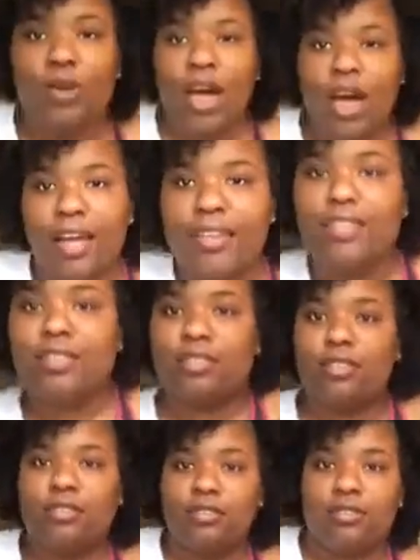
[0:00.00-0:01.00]
guys,
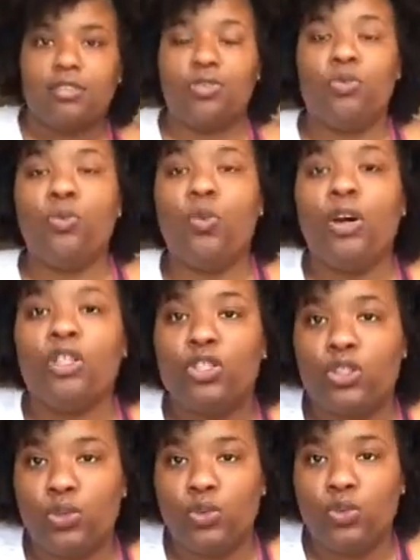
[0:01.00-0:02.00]
you want
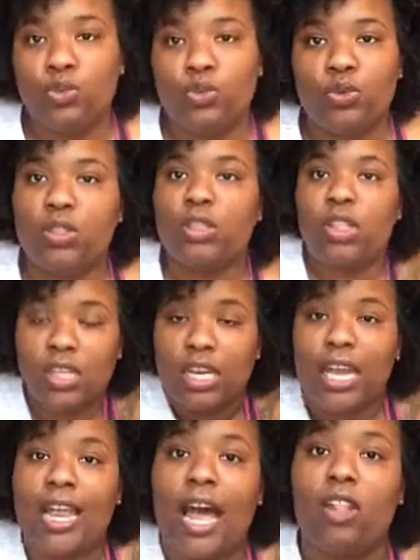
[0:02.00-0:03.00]
to
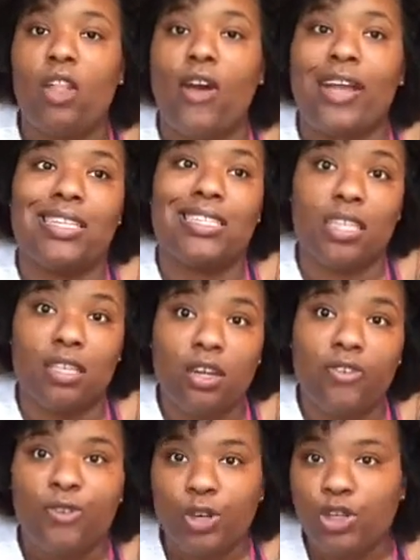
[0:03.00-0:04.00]
look at how long it took
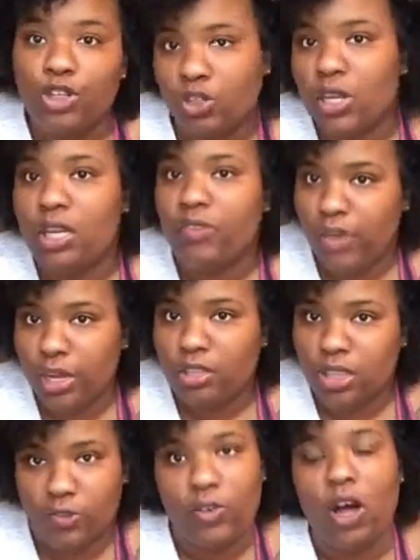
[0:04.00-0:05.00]
for your strand of hair
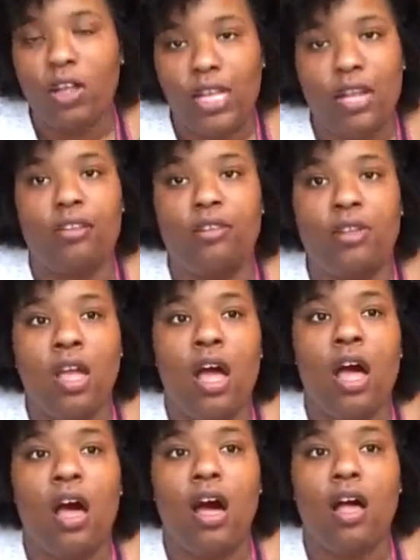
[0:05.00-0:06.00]
to fall down,
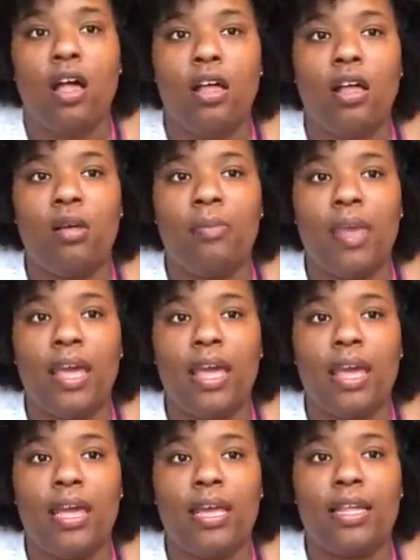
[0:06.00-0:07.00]

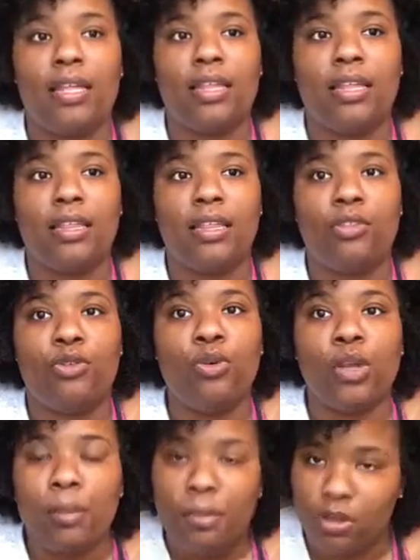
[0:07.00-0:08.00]
and do
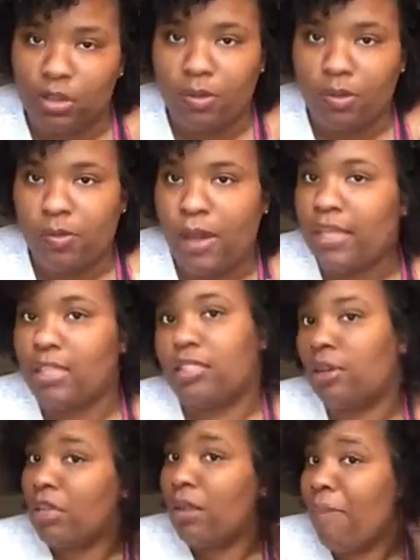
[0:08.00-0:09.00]
it in multiple spots.
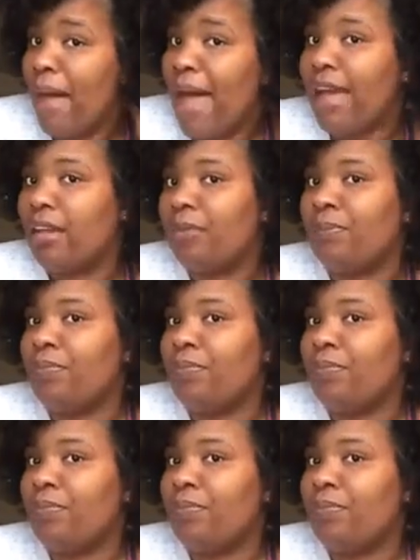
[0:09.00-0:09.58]
So in the back,